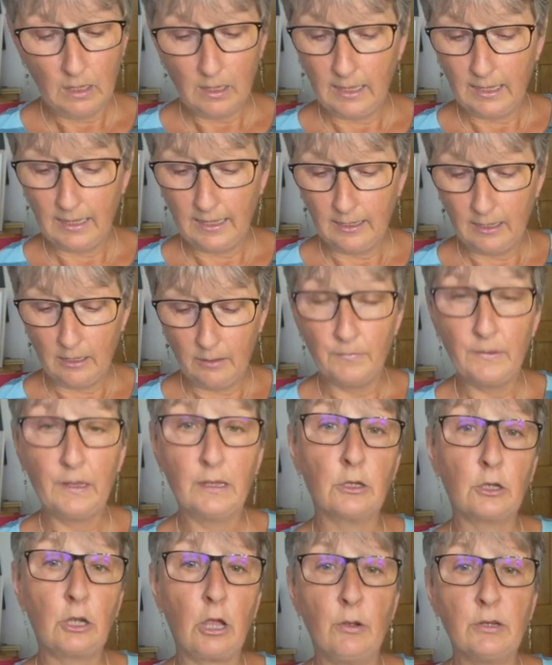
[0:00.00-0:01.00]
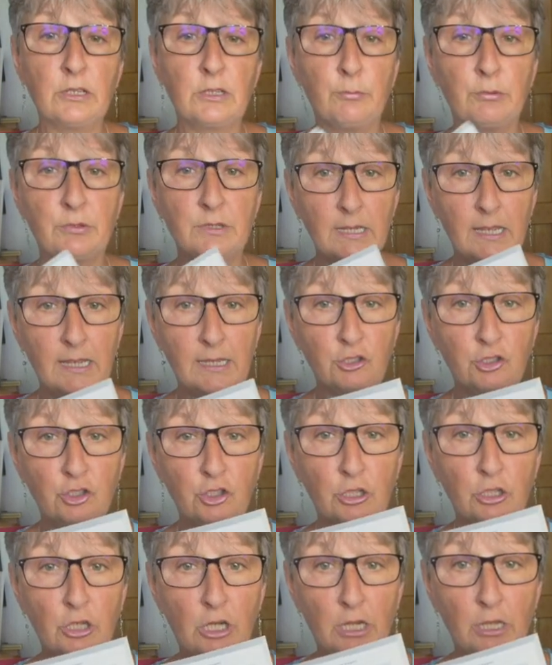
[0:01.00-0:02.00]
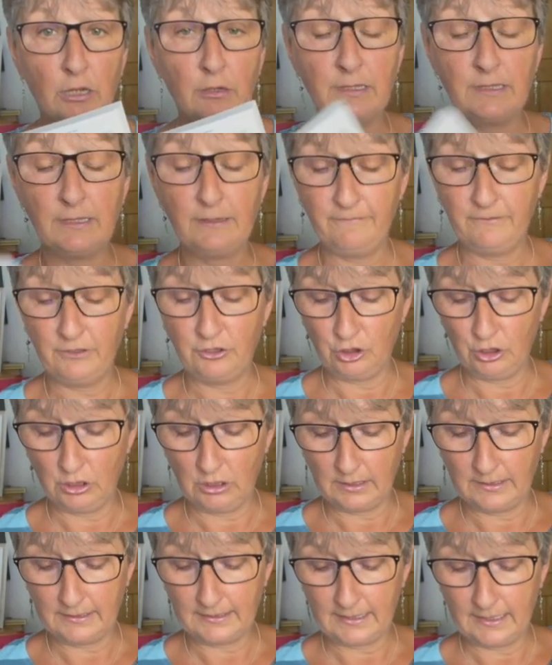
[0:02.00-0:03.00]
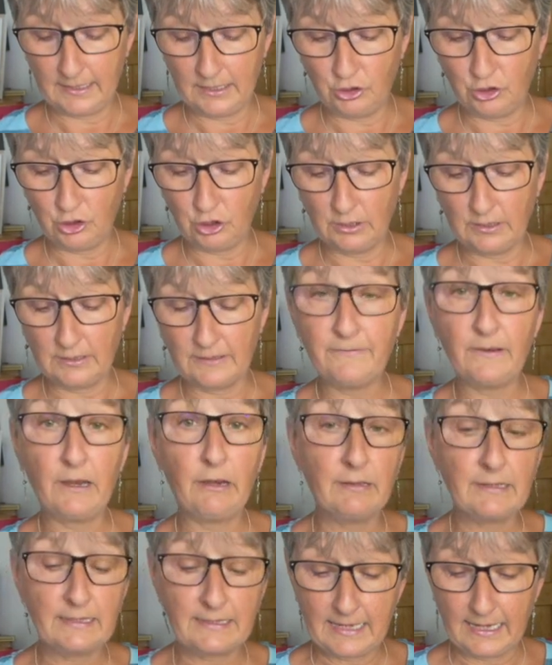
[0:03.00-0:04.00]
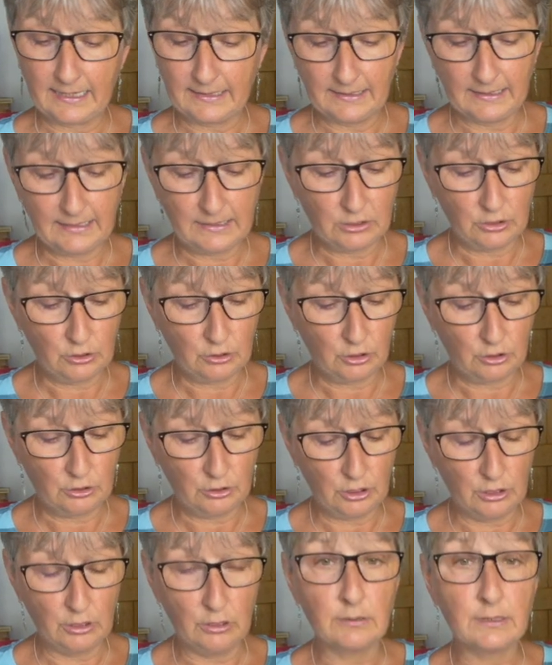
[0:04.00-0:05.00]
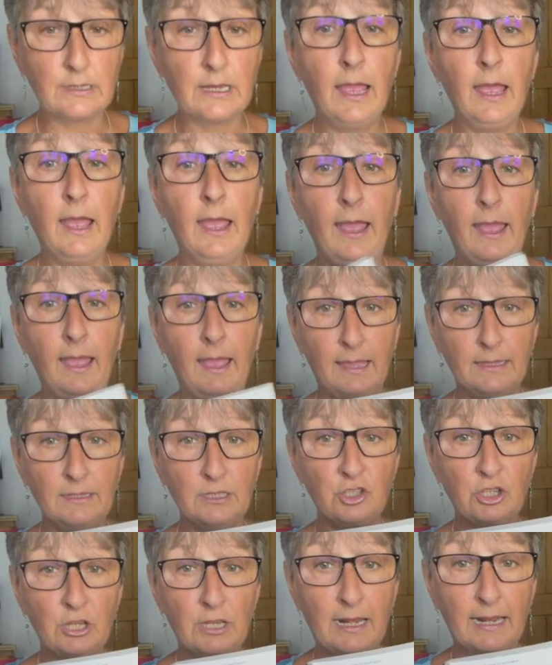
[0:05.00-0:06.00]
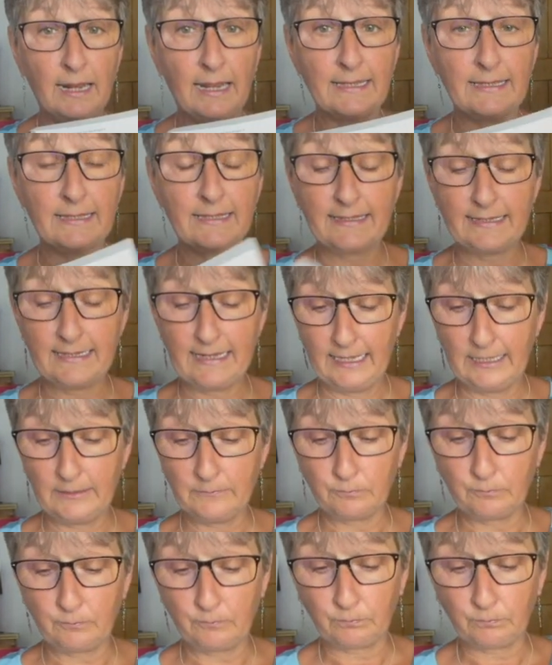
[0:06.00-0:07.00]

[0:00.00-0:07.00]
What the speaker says: Then I'll go into protection, closing, visualization, various techniques you can use, energy cleansing.